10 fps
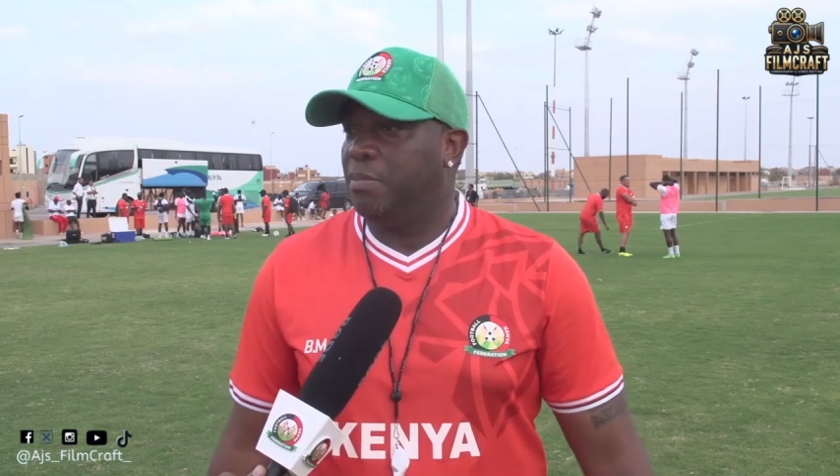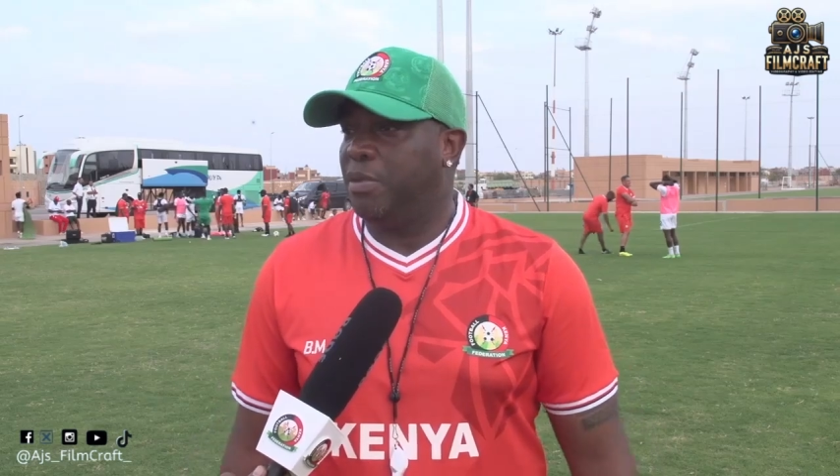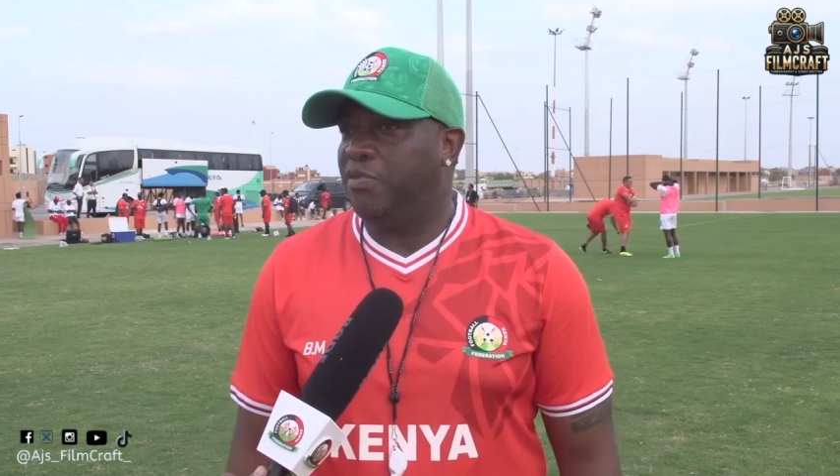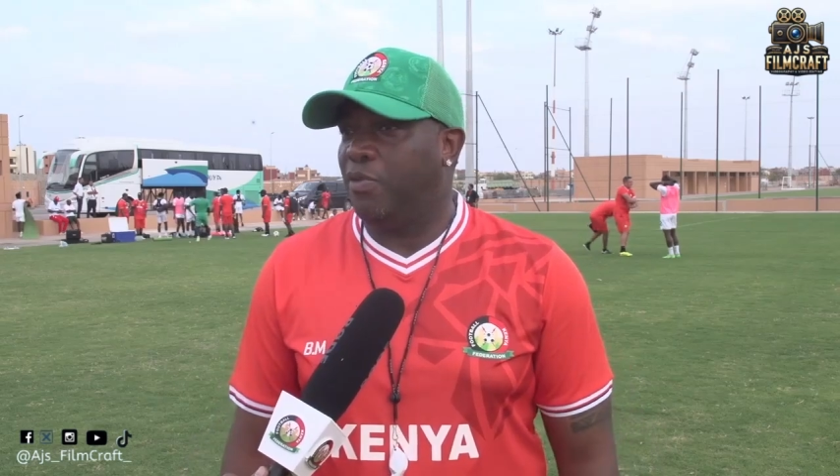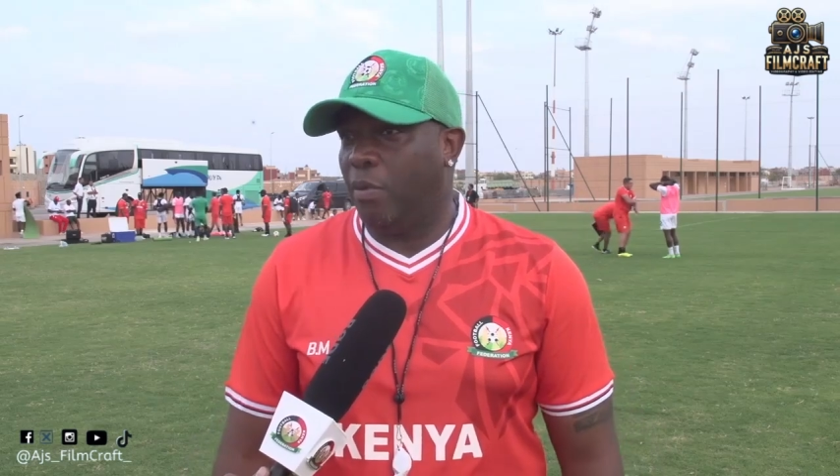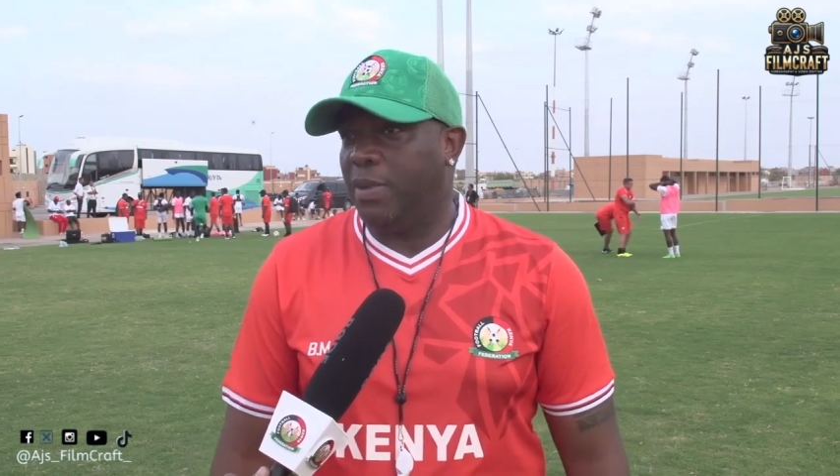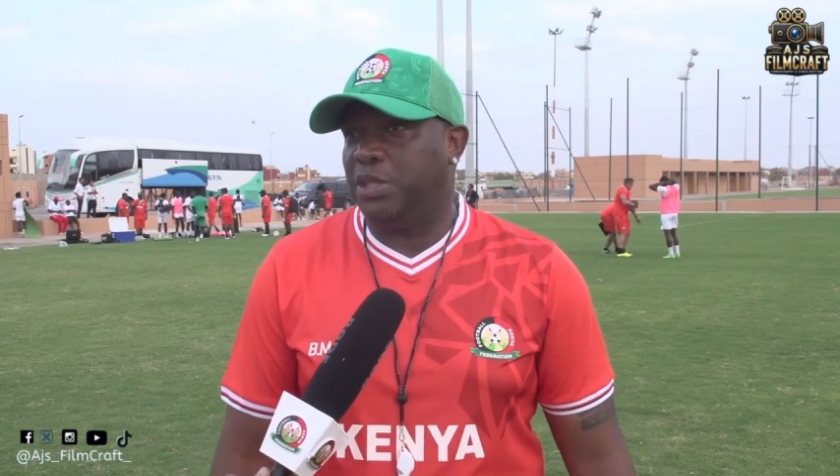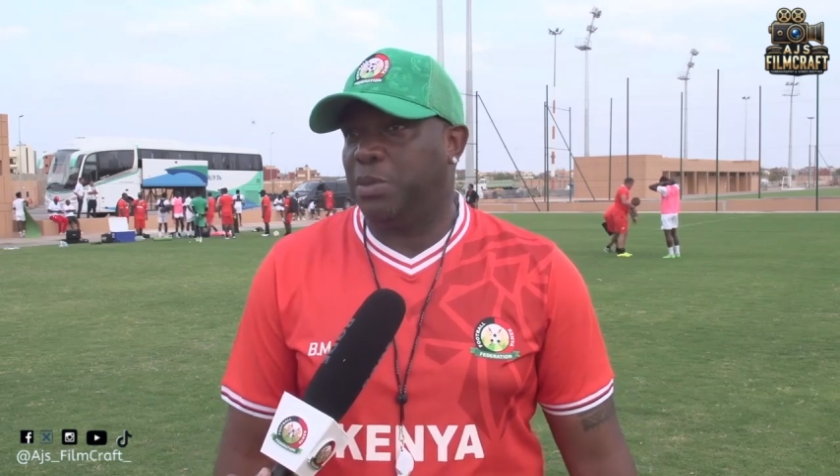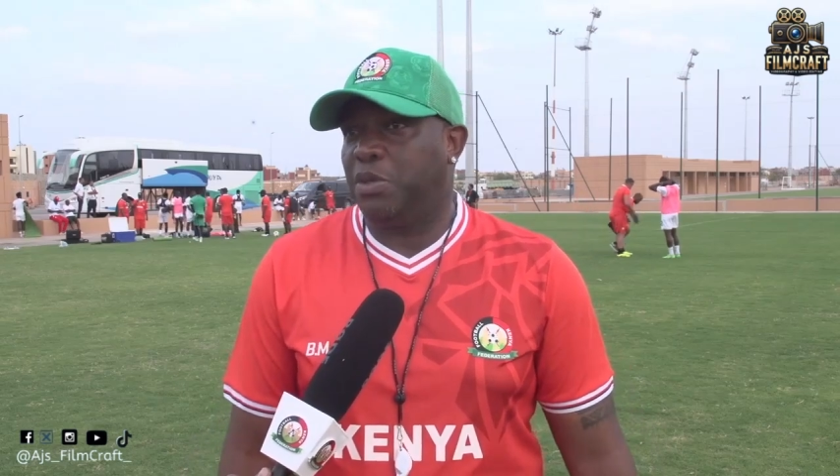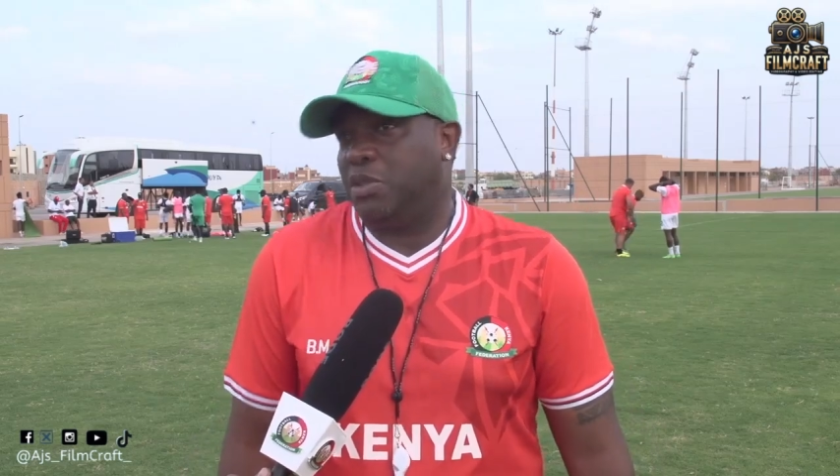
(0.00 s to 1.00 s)

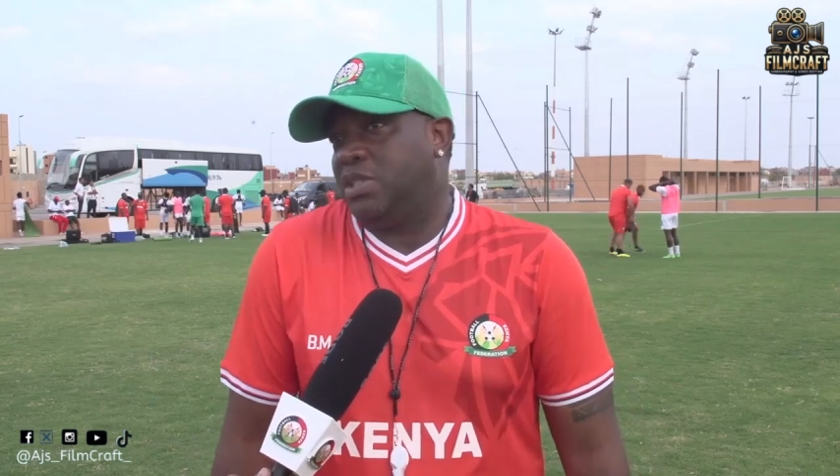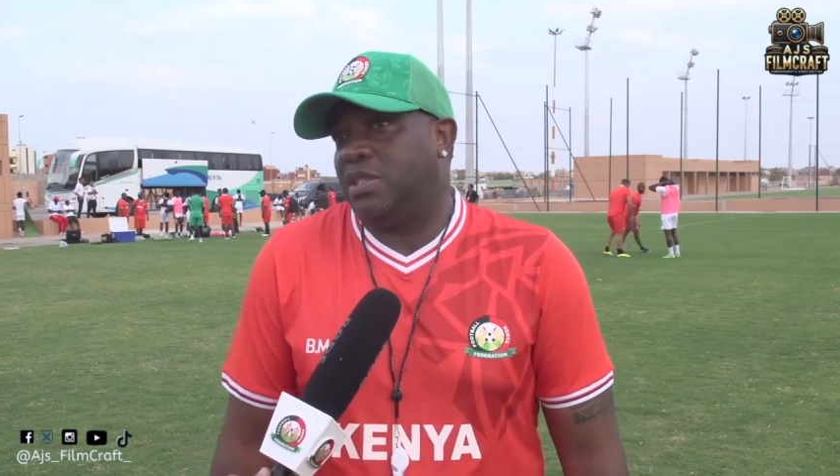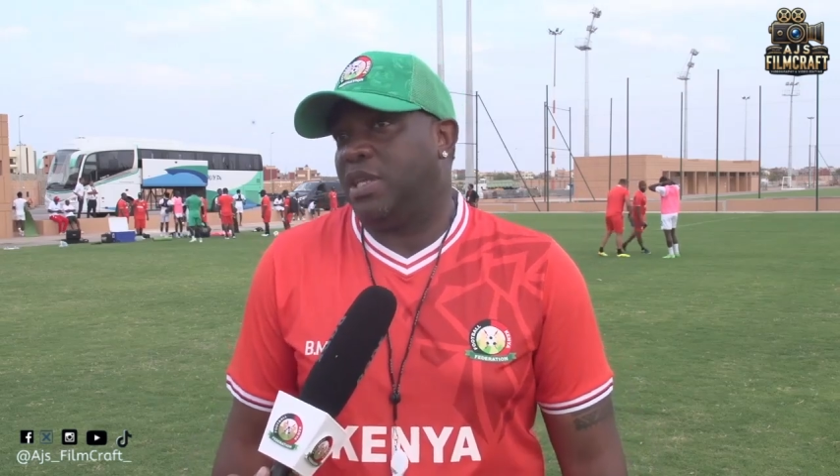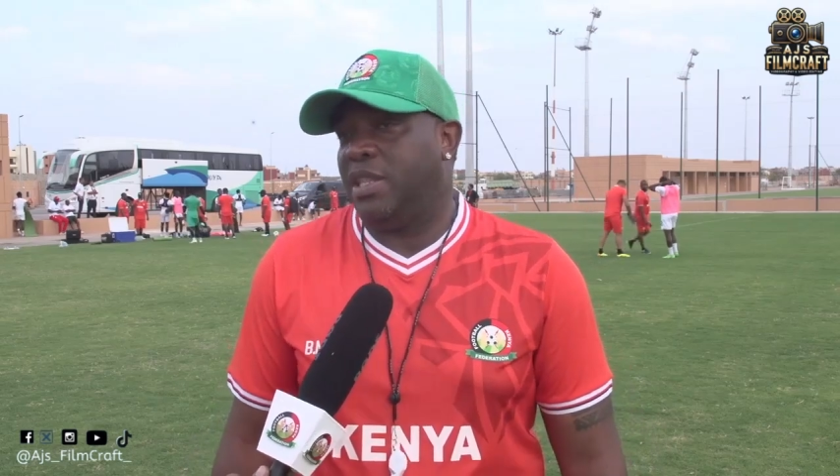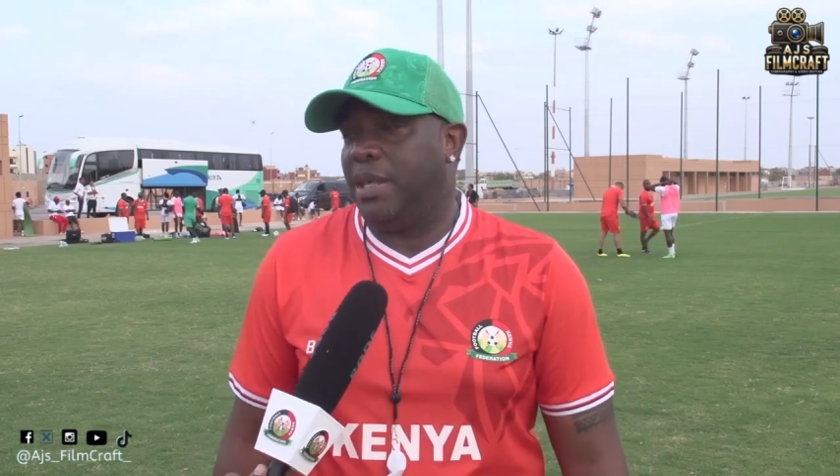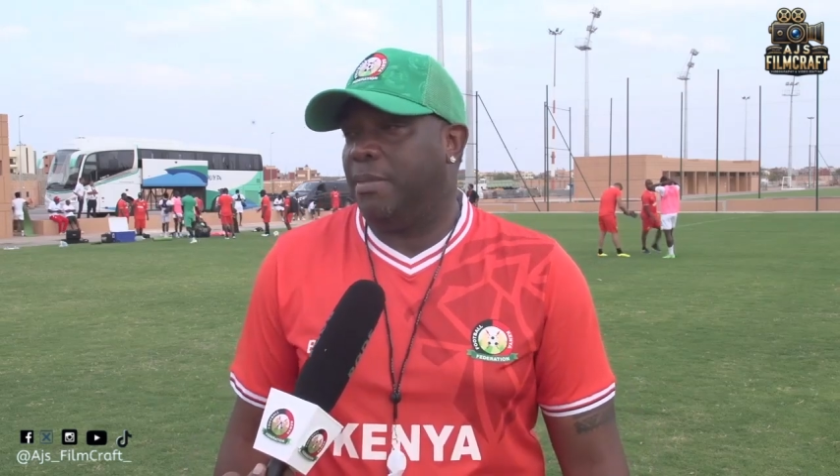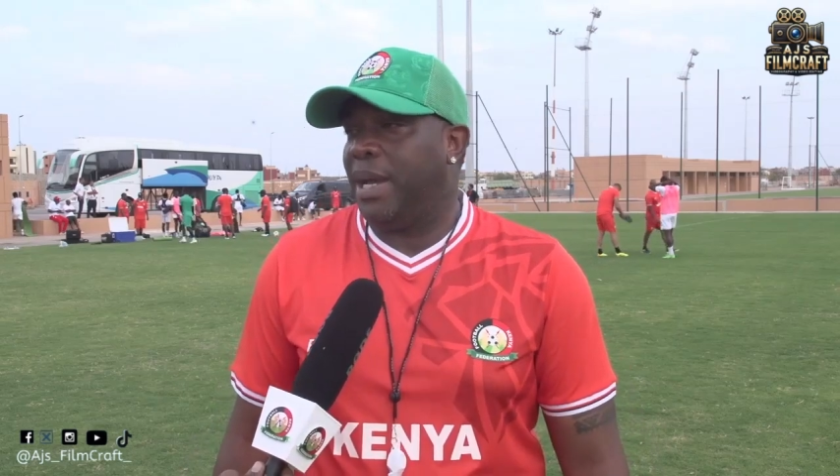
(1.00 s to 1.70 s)
performance, because in their